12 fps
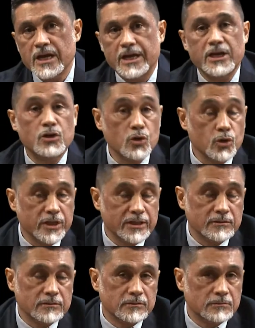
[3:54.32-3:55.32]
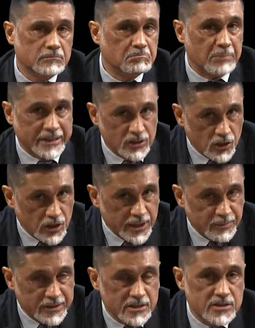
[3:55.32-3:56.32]
including, but not
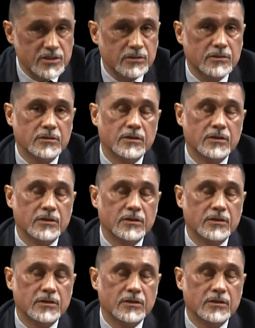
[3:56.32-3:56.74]
limited to,